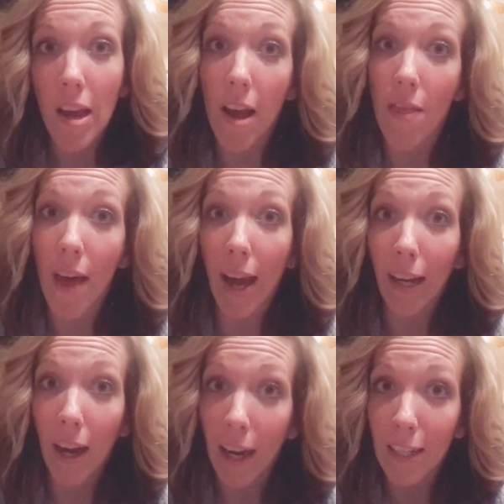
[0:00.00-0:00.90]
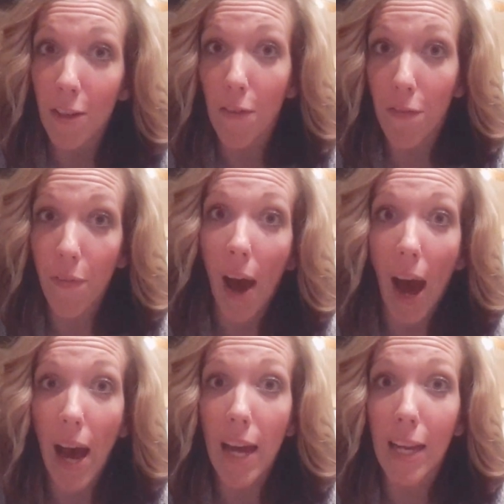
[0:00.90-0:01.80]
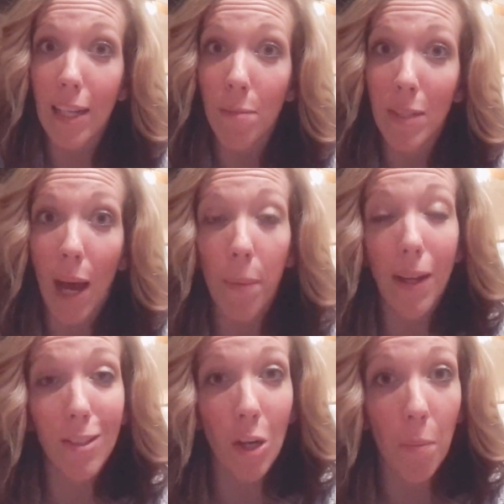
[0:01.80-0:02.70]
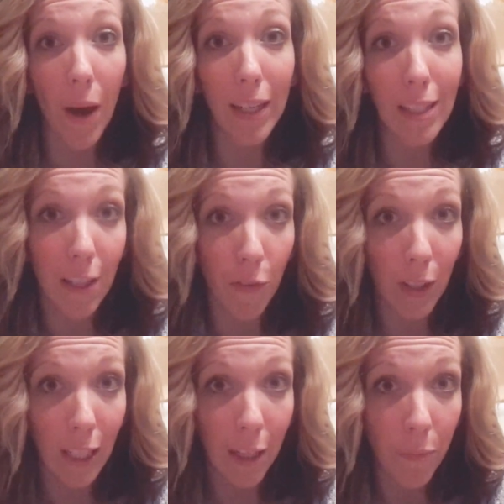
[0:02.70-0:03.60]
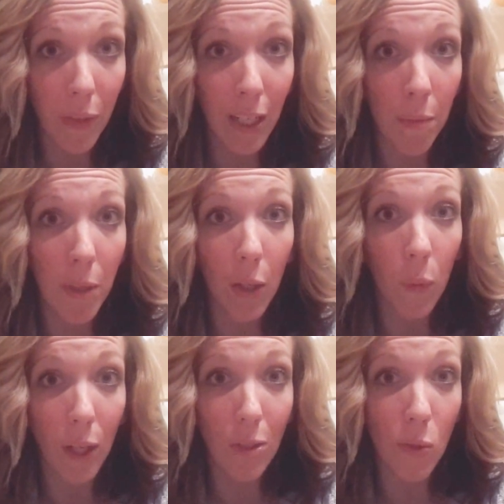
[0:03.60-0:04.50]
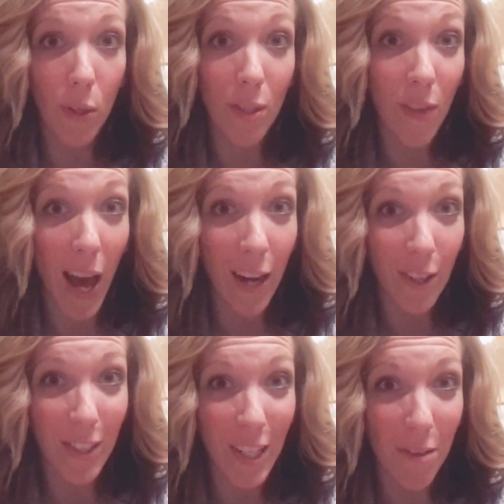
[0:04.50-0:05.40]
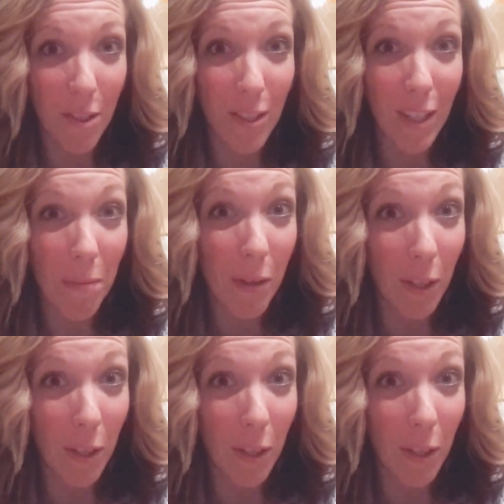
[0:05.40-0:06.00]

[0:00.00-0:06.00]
And that kind of fat is metabolized in our body differently and can be a quick source of energy, which can be